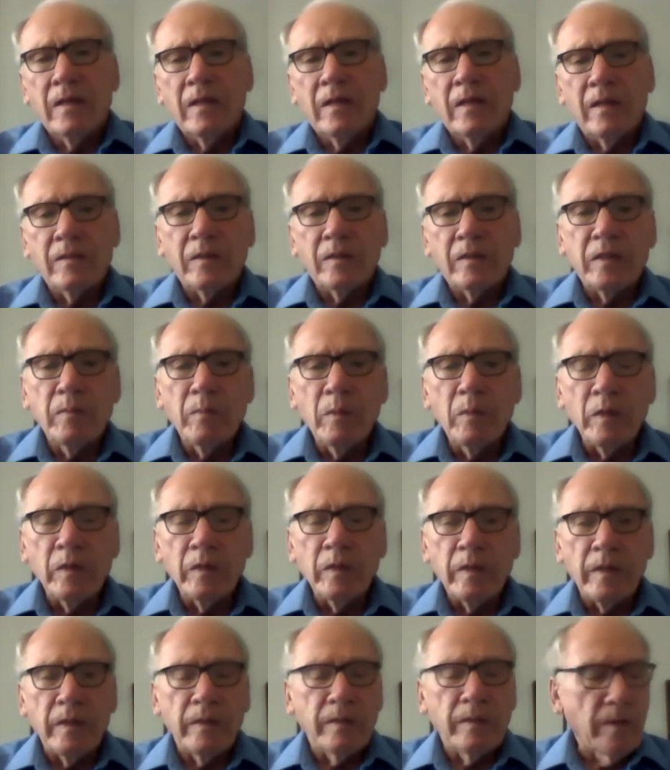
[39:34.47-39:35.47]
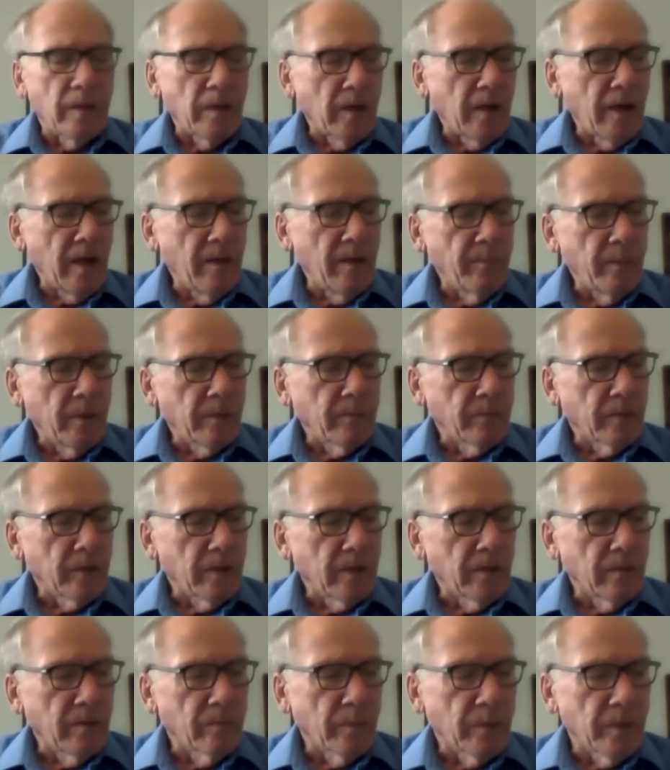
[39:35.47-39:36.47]
And the community that I'm
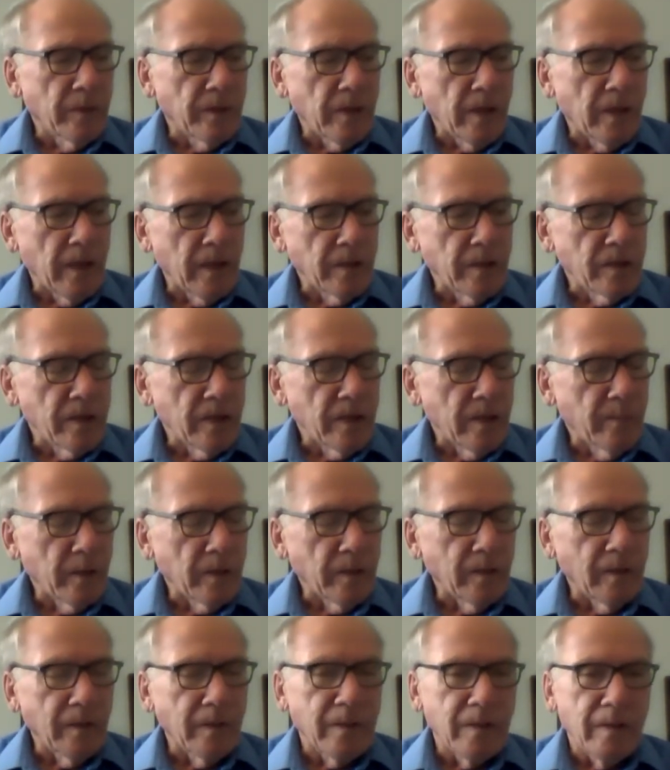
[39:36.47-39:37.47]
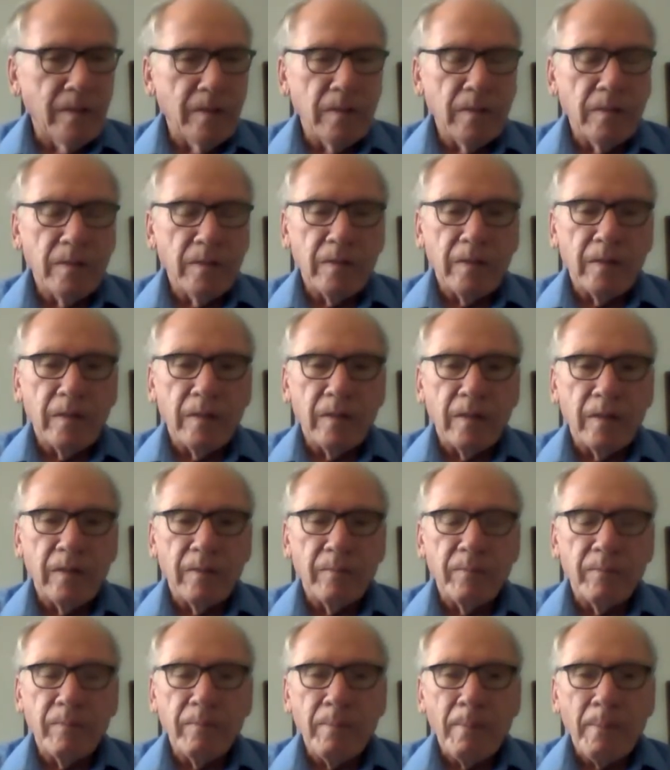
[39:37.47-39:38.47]
involved with academically,
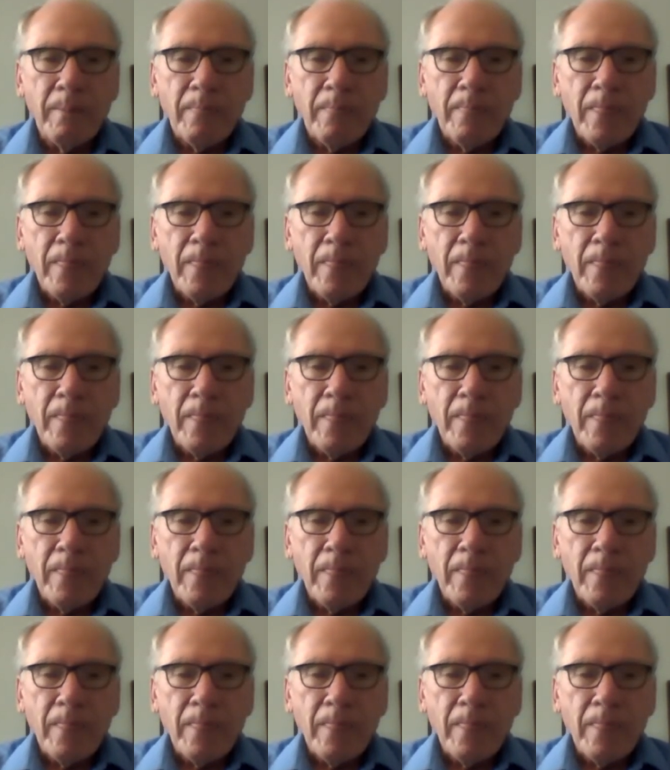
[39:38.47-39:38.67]
um,